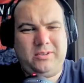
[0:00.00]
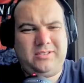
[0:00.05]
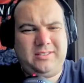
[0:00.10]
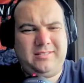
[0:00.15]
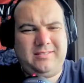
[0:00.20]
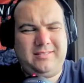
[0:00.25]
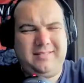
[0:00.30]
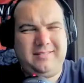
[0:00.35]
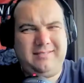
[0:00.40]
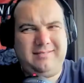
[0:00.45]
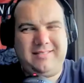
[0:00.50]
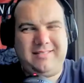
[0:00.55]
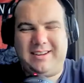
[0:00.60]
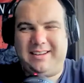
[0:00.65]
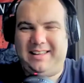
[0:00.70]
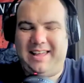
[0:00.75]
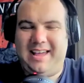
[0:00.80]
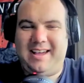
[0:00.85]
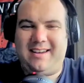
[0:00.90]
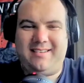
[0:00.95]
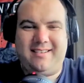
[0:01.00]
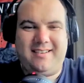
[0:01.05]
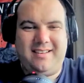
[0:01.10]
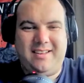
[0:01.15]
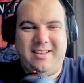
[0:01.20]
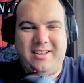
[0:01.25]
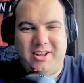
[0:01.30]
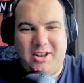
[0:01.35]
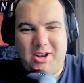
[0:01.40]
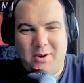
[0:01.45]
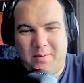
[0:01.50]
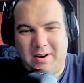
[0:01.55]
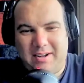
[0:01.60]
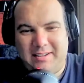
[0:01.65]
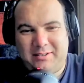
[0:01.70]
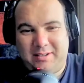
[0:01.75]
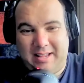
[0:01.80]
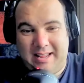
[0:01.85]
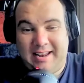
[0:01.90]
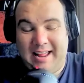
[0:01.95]
it? Well, yeah. You know
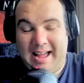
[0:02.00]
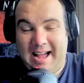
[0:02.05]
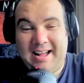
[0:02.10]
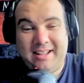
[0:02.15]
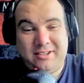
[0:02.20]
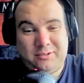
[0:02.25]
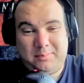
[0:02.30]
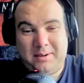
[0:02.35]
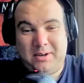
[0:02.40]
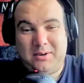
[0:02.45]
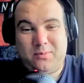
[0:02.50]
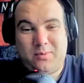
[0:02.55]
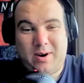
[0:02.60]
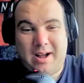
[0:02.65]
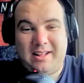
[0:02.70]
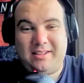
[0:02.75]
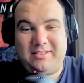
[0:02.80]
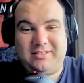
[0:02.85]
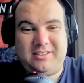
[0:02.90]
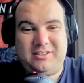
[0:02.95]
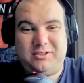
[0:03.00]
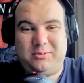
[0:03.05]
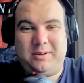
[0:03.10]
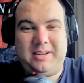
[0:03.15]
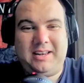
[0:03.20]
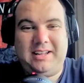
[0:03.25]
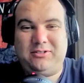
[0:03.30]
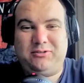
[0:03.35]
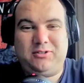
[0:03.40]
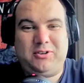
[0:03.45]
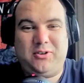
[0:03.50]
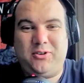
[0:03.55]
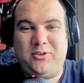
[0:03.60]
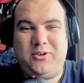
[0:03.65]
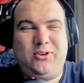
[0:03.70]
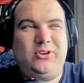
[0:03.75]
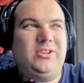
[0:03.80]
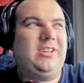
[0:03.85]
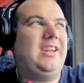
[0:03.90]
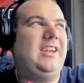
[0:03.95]
what? It has been a while since we last
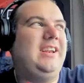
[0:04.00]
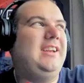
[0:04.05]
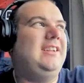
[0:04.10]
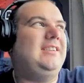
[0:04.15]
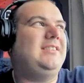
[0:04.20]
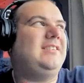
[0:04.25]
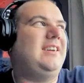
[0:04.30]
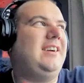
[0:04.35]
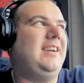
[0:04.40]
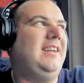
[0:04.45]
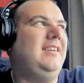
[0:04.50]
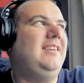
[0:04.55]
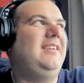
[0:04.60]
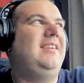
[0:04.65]
recorded, and it's like,